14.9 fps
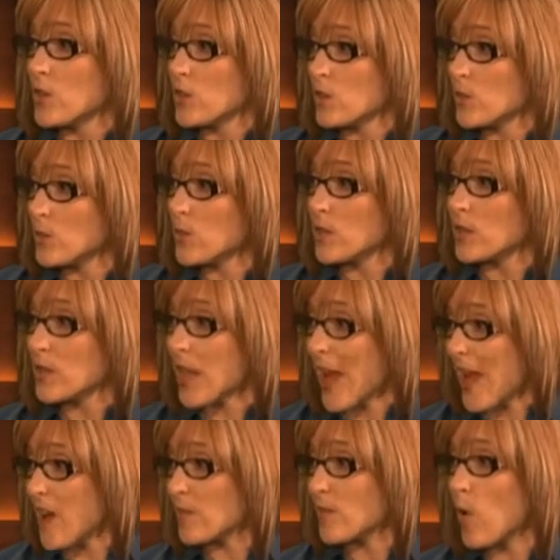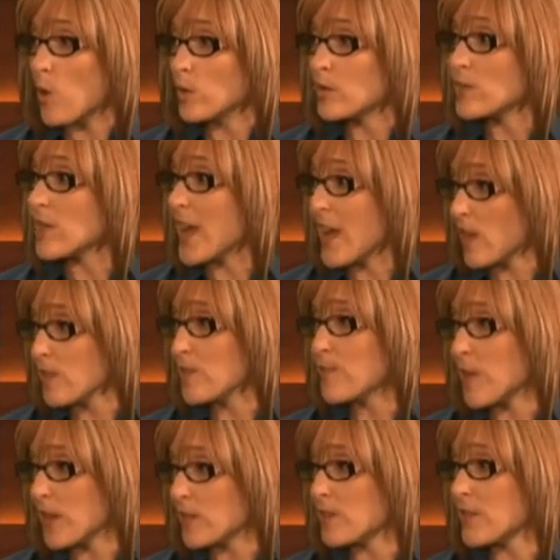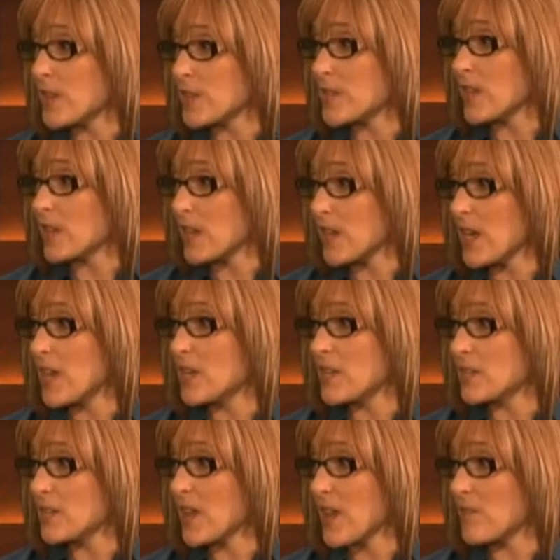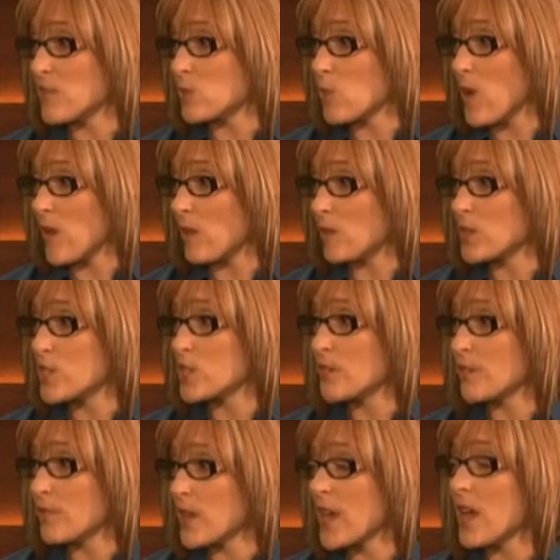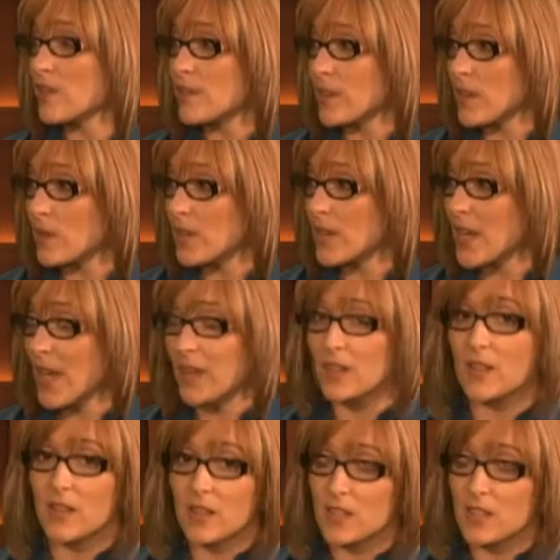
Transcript: you will have all of the health benefits that Canadians have as well, which is free health care in Canada.